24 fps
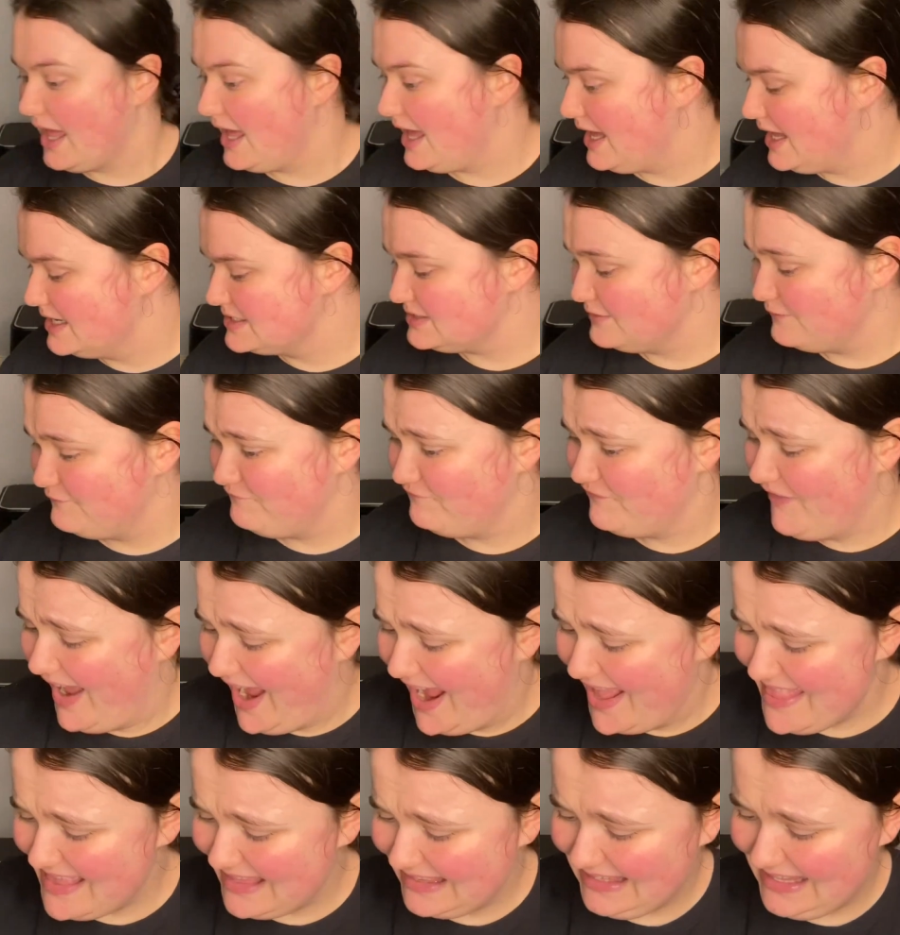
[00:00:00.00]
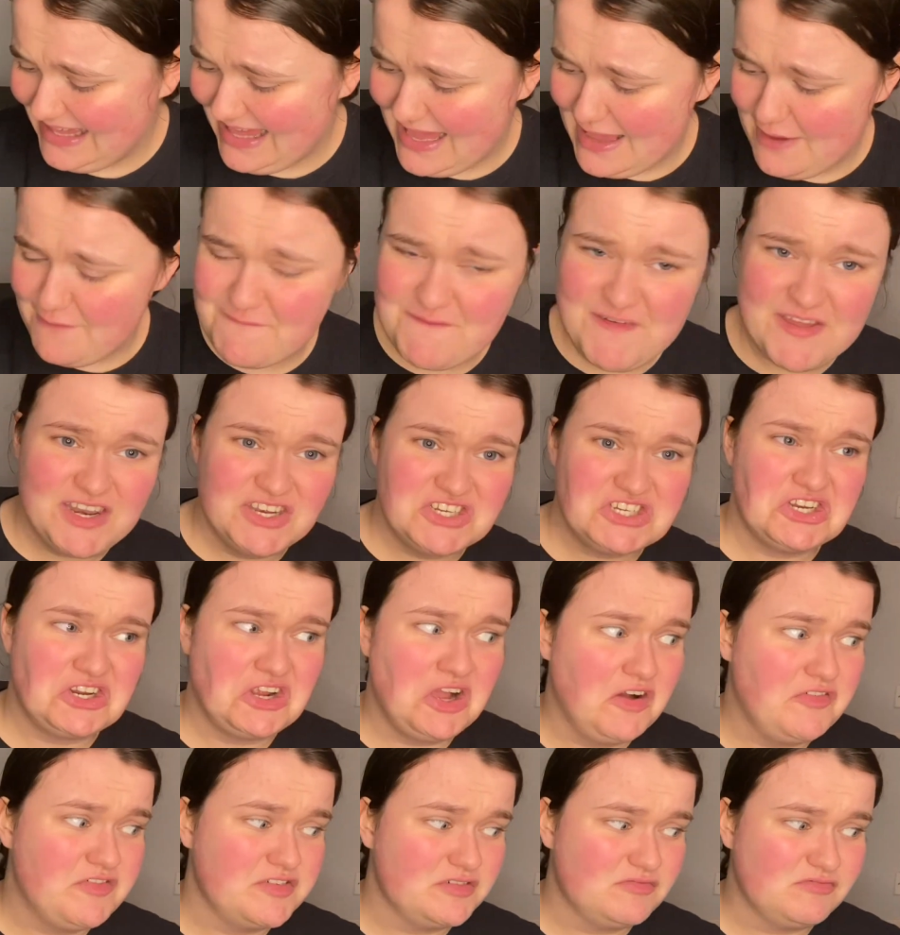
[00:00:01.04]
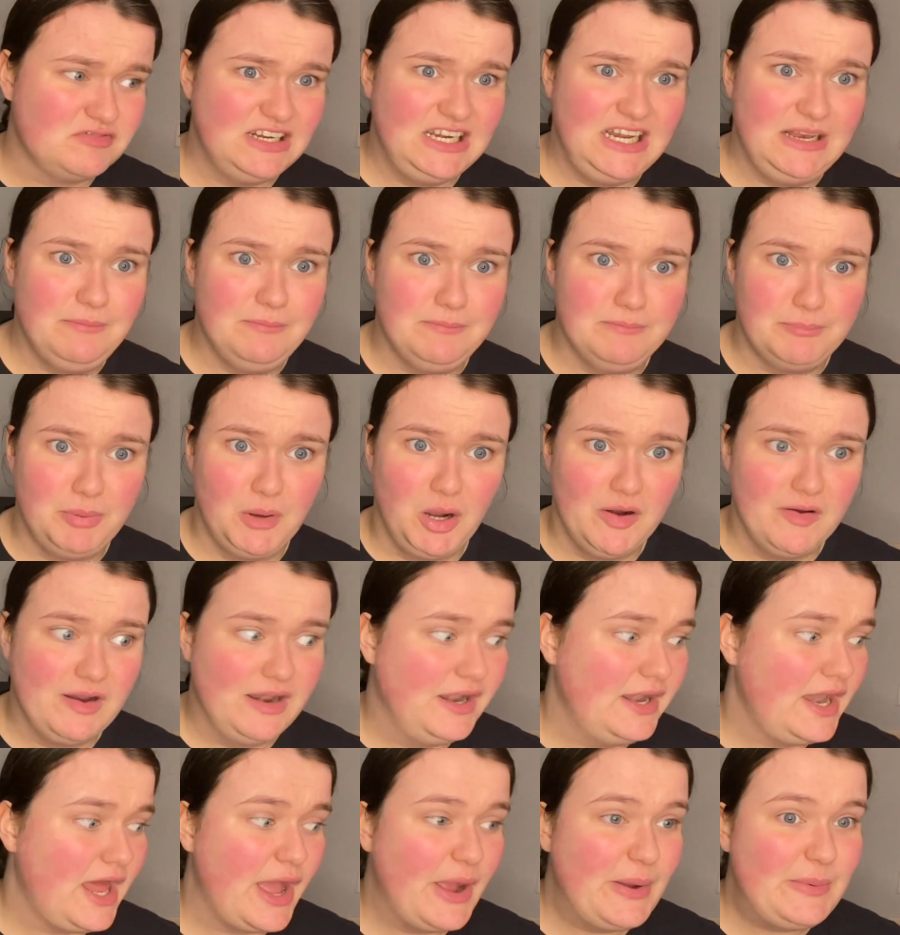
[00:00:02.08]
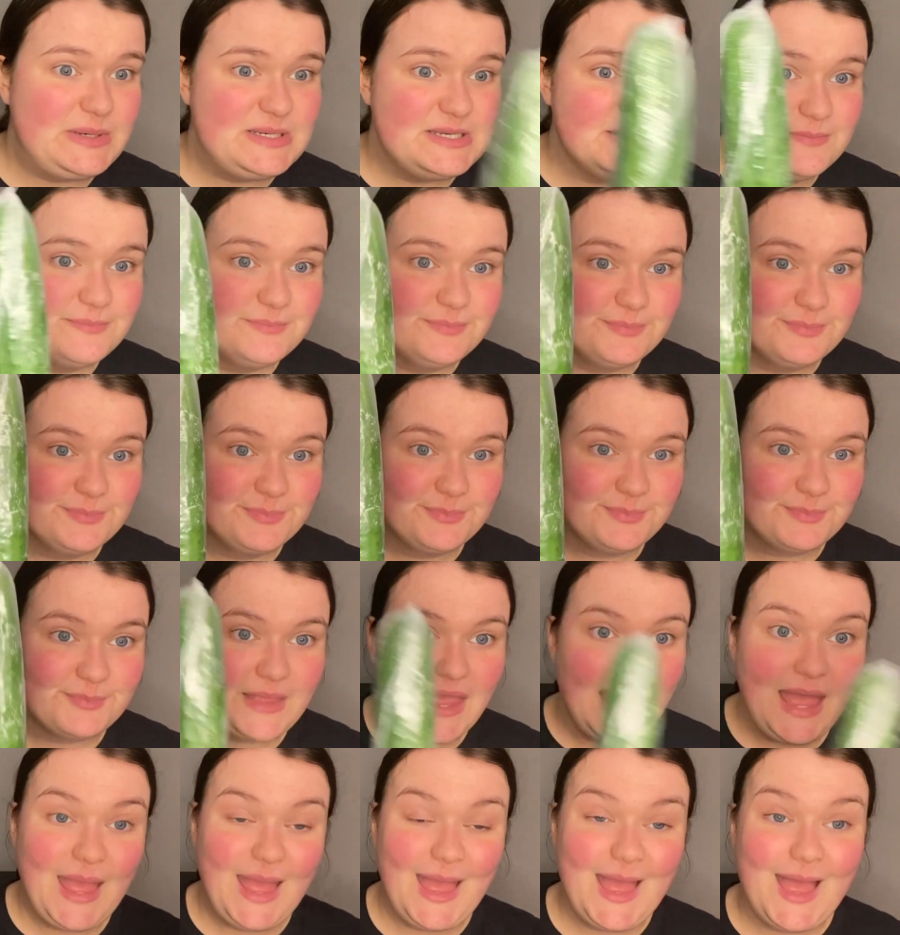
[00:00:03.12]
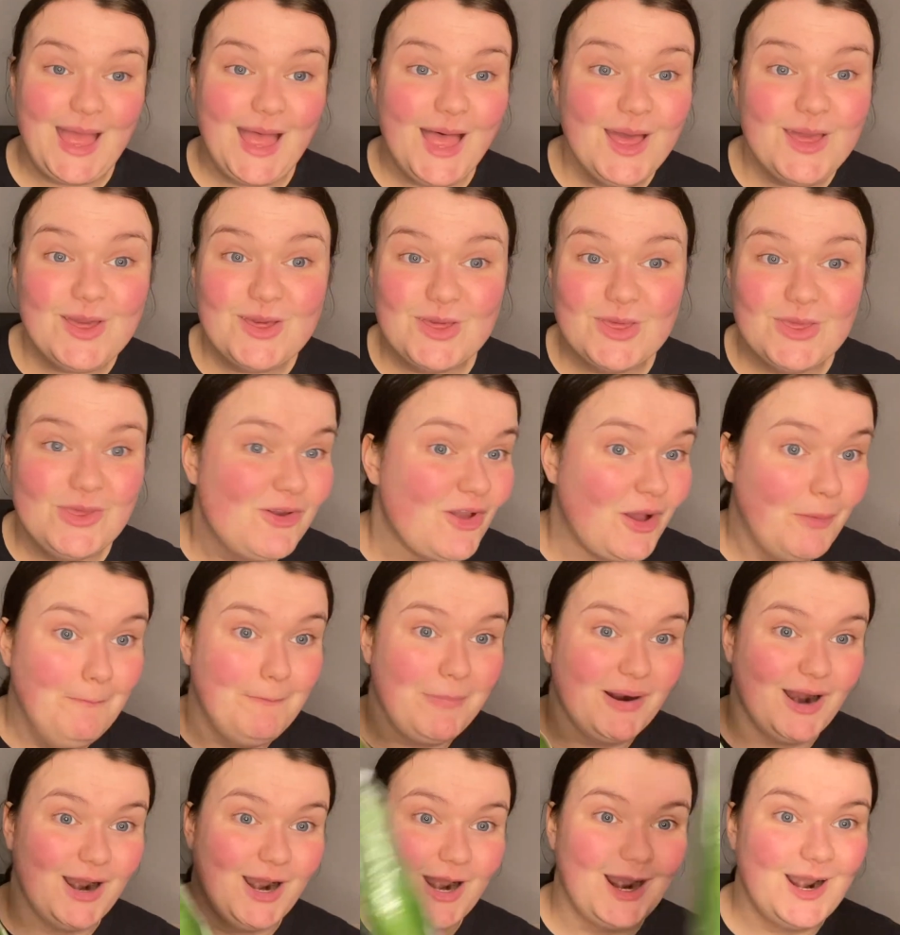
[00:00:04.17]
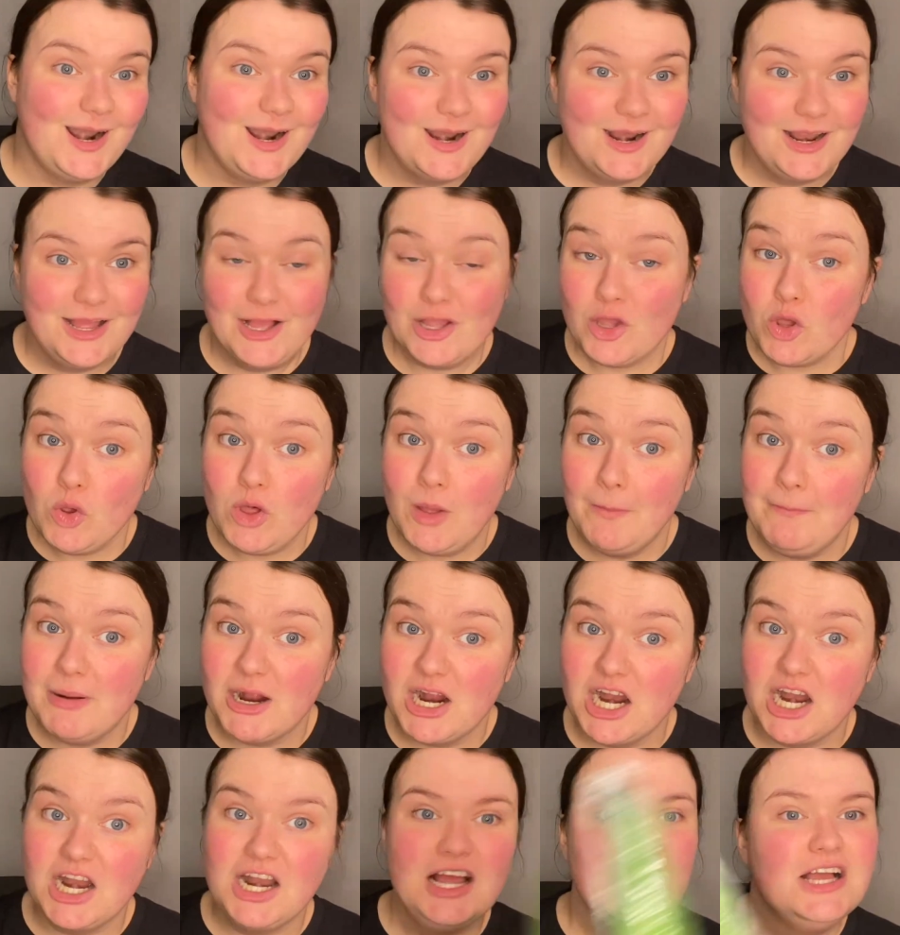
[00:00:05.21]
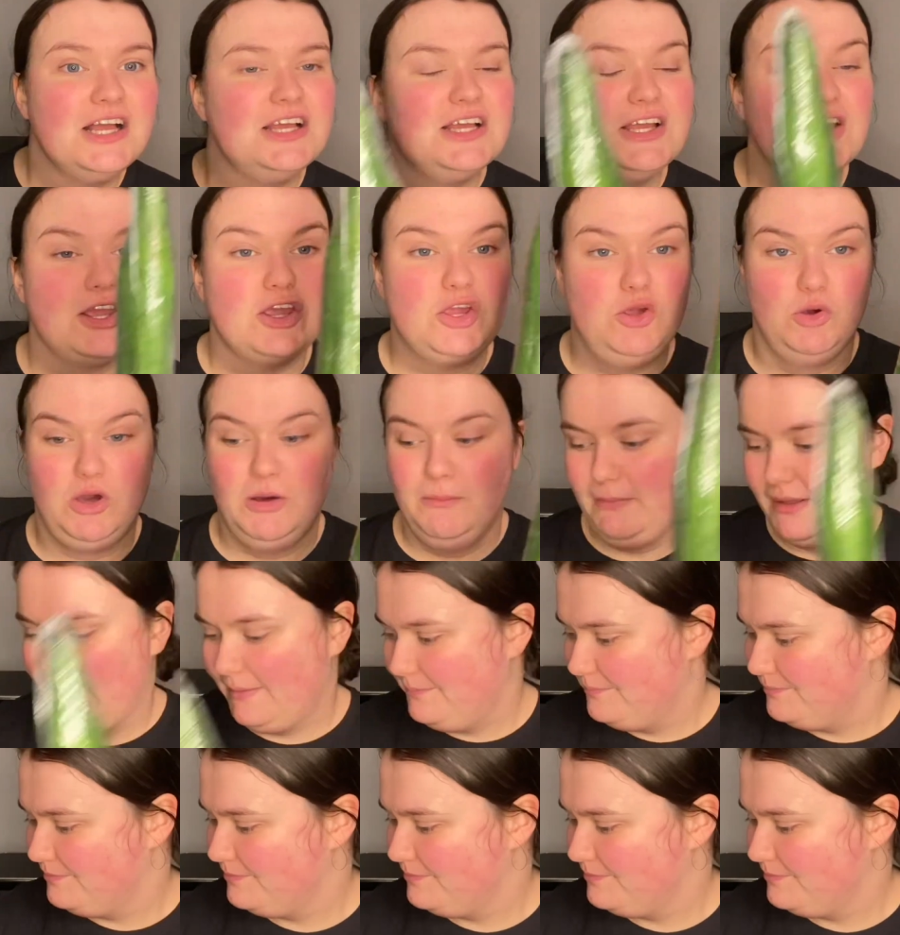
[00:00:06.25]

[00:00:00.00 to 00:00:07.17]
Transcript: and finally finishing off on a really boring note, a cucumber. Cucumber. Cucumber.